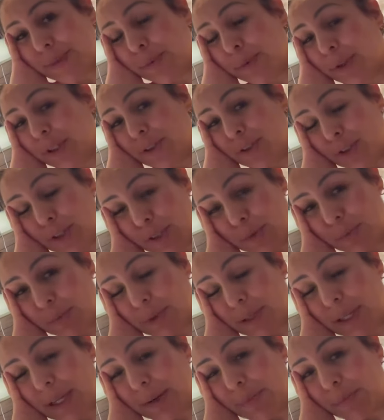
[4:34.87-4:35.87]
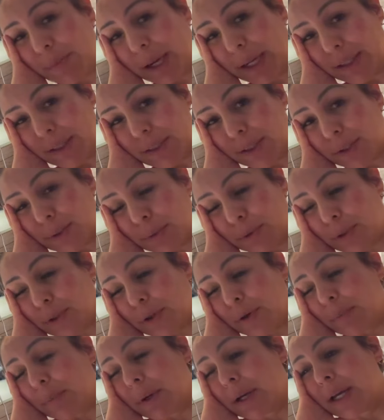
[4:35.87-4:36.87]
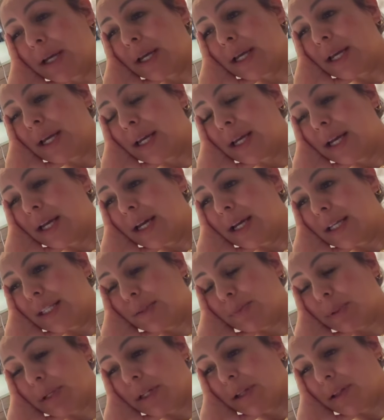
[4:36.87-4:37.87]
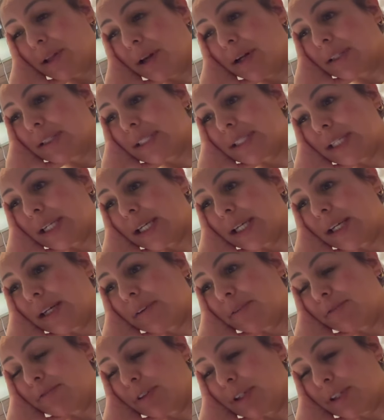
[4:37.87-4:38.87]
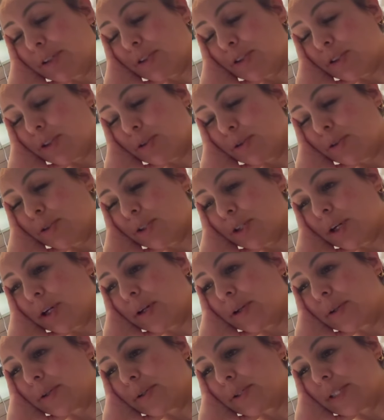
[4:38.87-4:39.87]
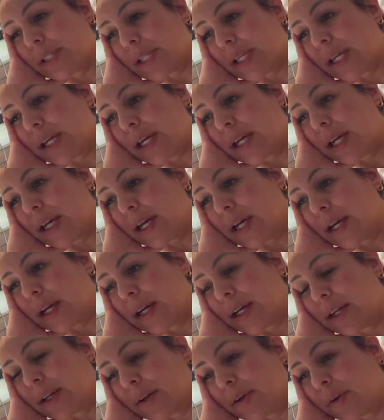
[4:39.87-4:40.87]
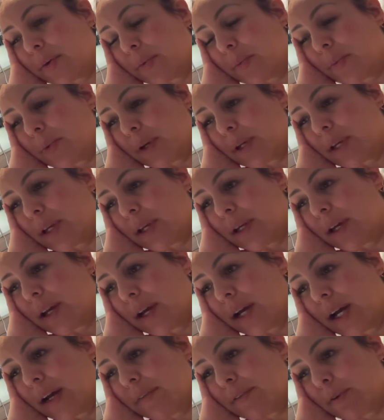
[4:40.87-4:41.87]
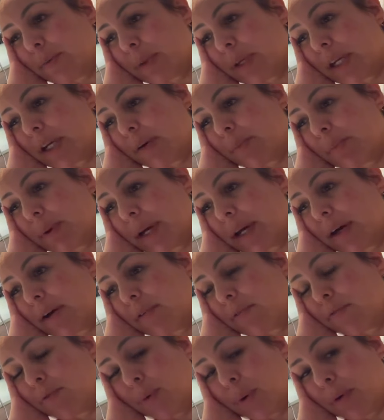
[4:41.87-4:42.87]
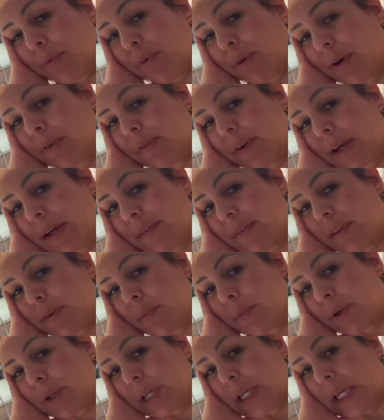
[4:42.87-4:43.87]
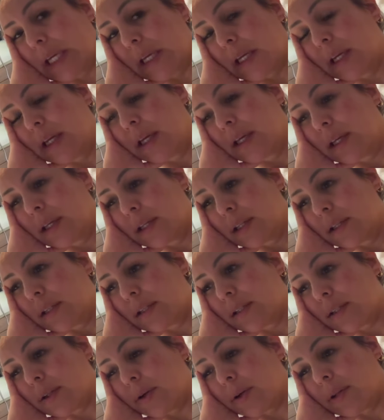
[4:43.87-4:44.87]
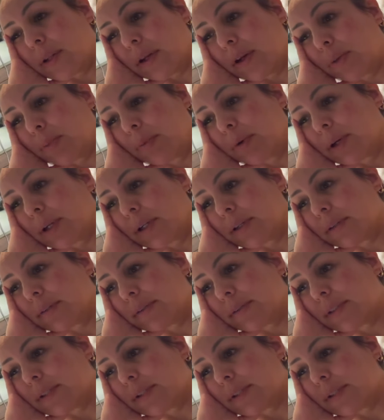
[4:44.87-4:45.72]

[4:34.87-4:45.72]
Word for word: We're just getting back to the room. It's been a long day. Finished two shows, and we have to be up at four forty-five in the morning to go to the airport.